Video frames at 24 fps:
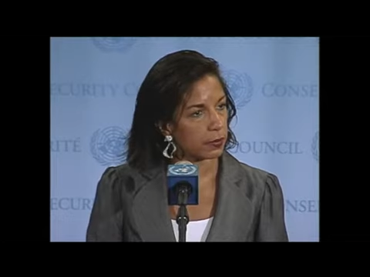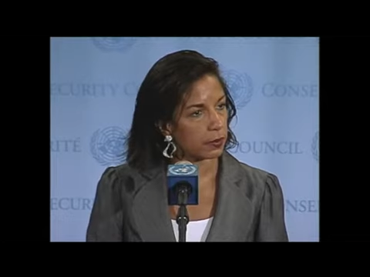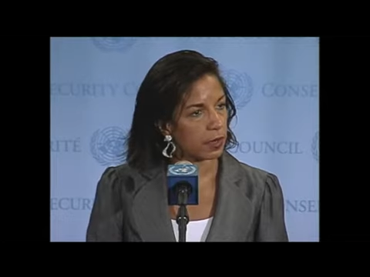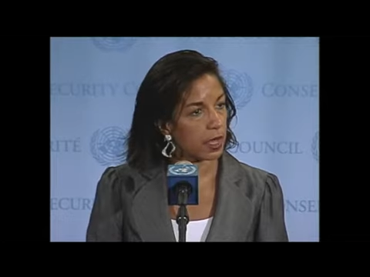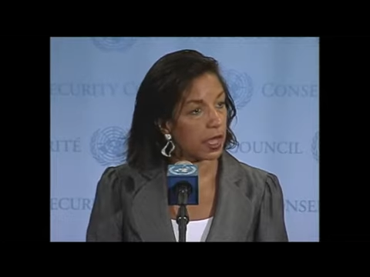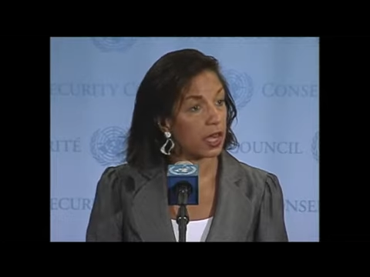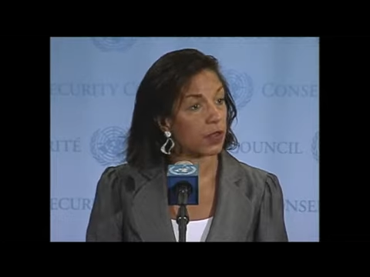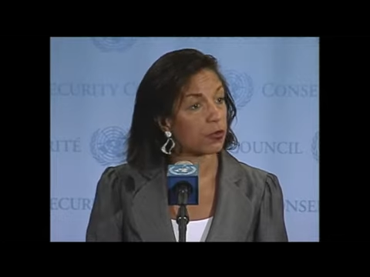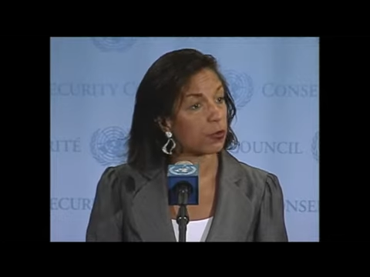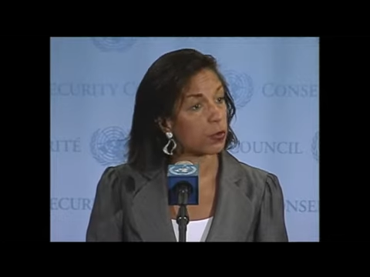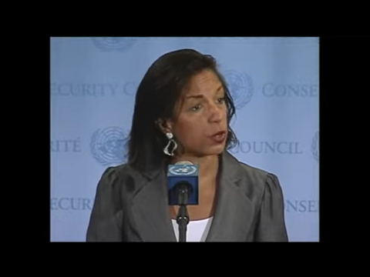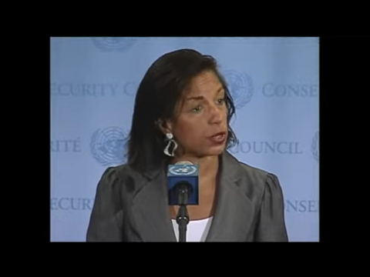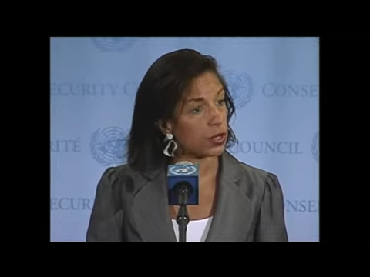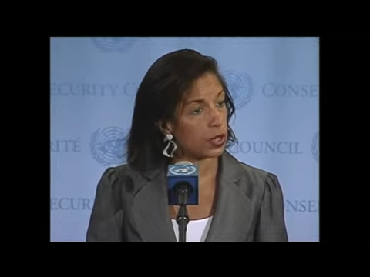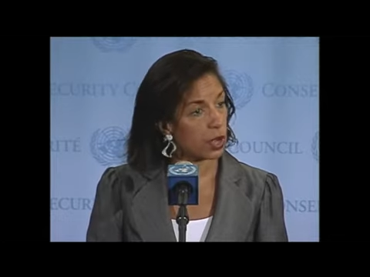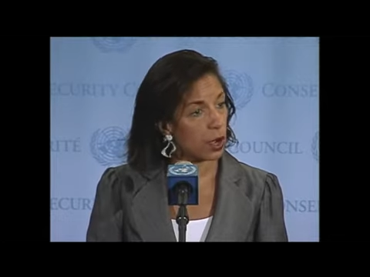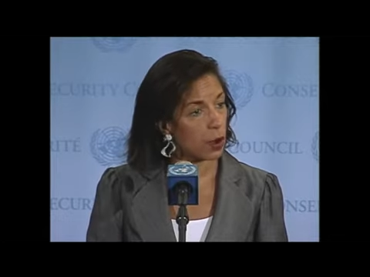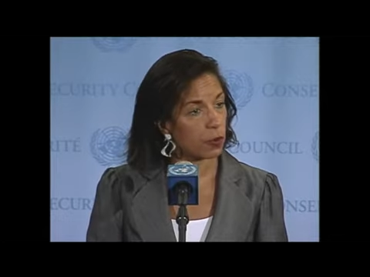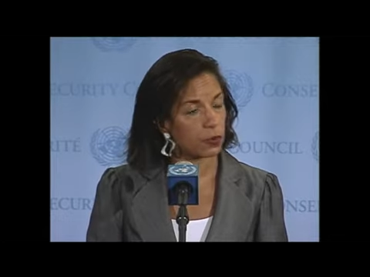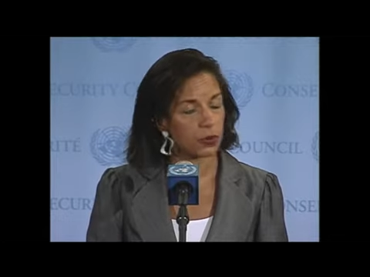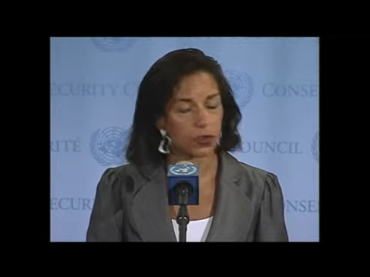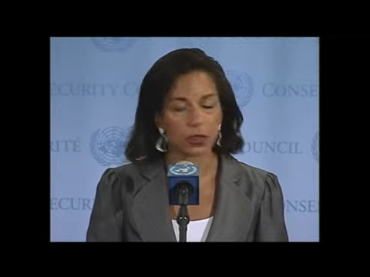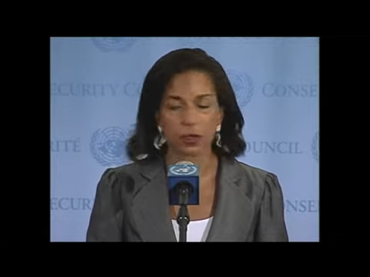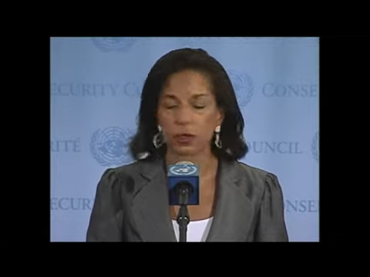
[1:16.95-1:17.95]
And if we
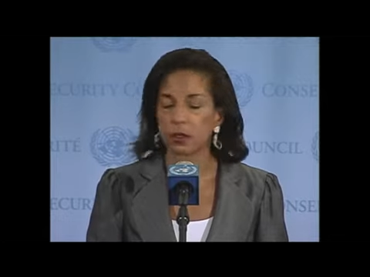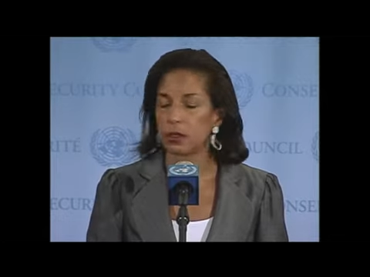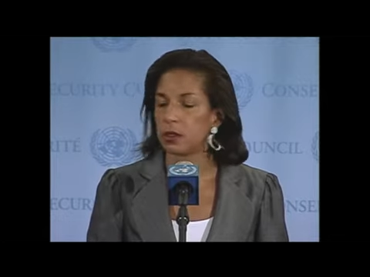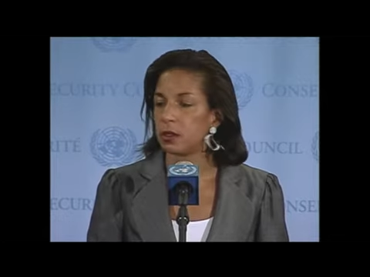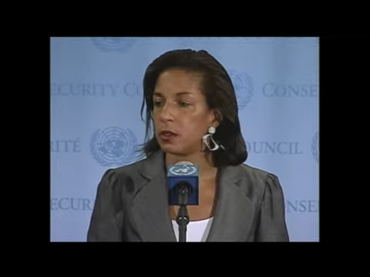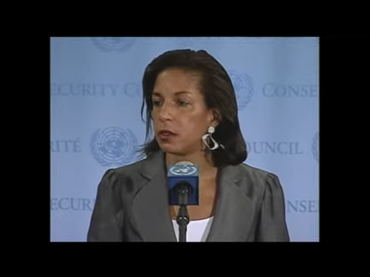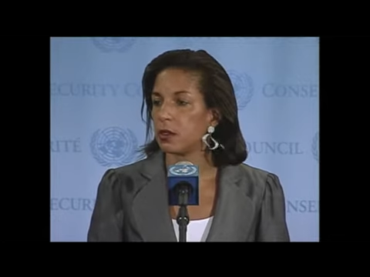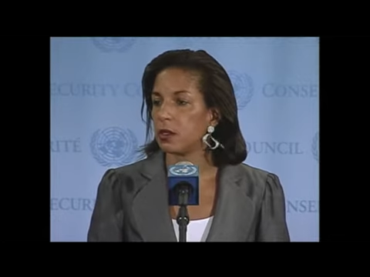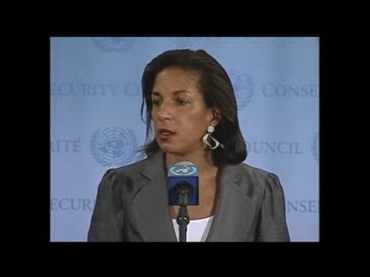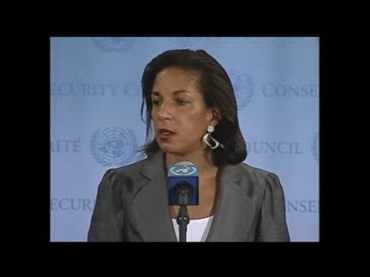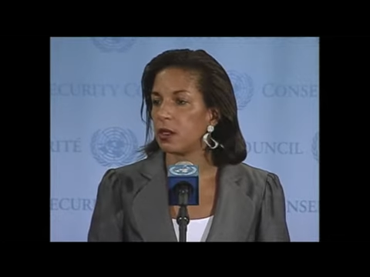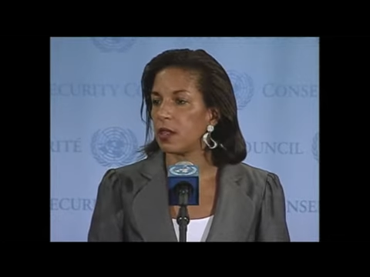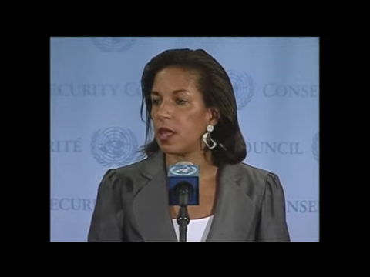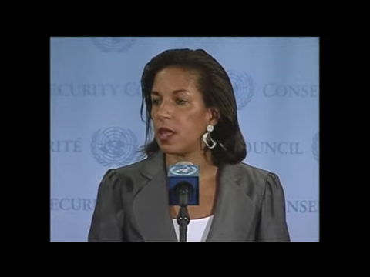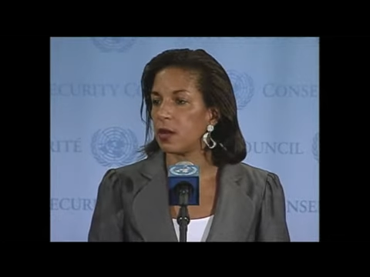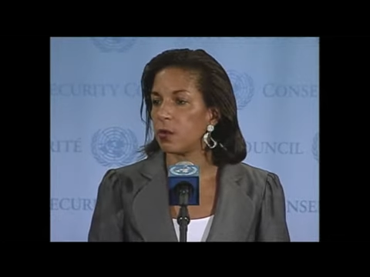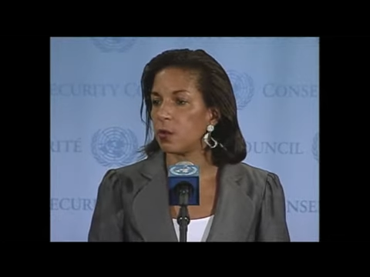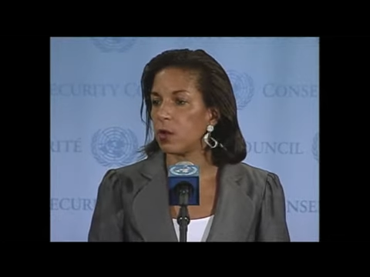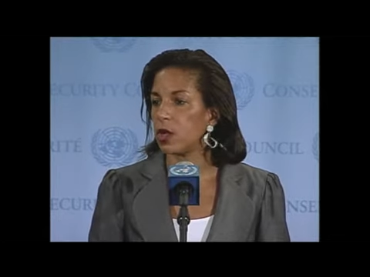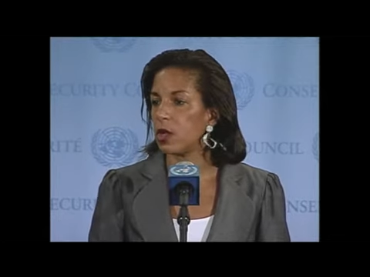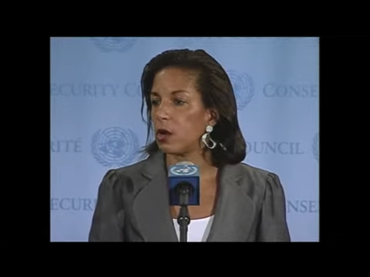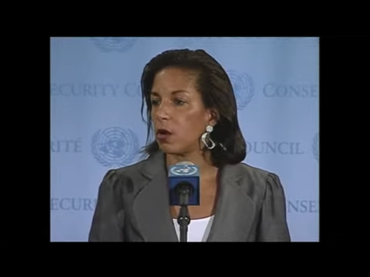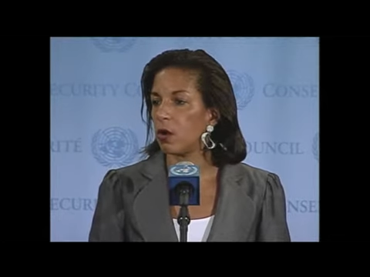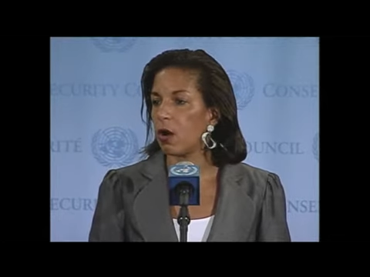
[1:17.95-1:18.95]
don't, then
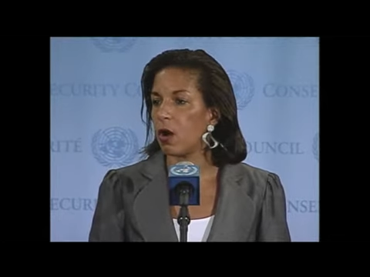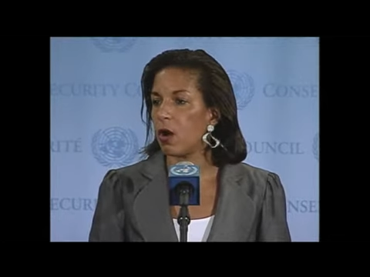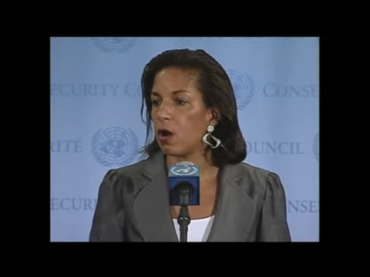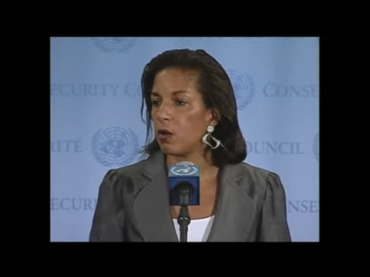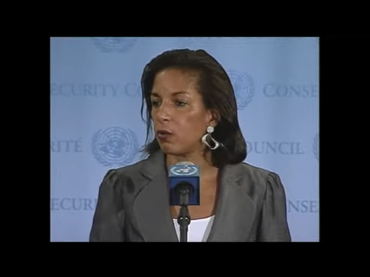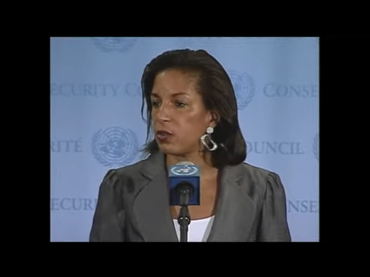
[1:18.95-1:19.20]
we are all